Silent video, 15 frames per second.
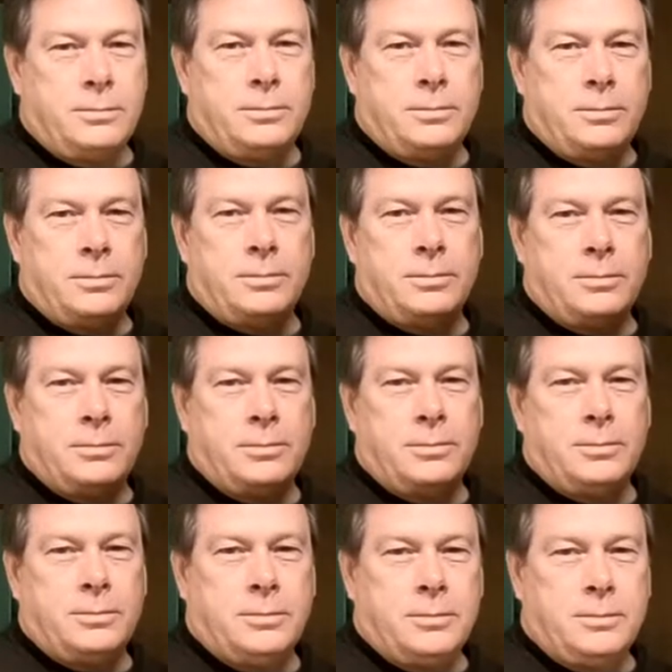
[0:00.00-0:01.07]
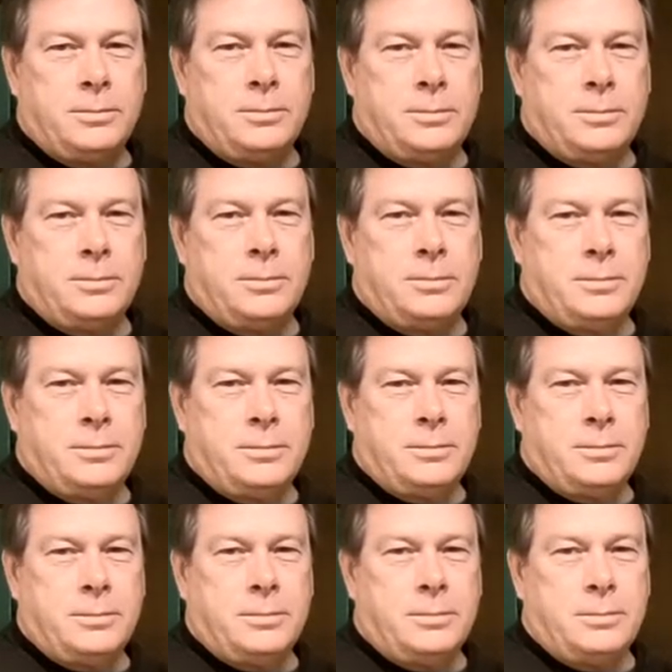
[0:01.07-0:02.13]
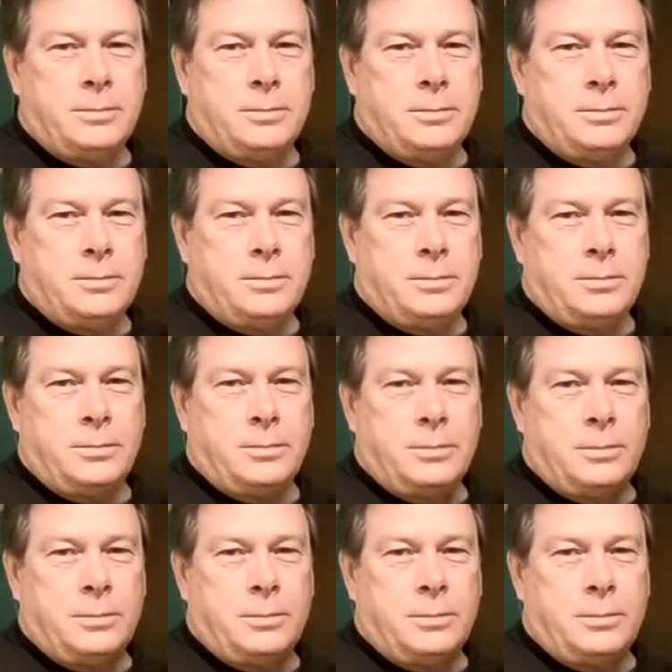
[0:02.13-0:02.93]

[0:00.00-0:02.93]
[no speech]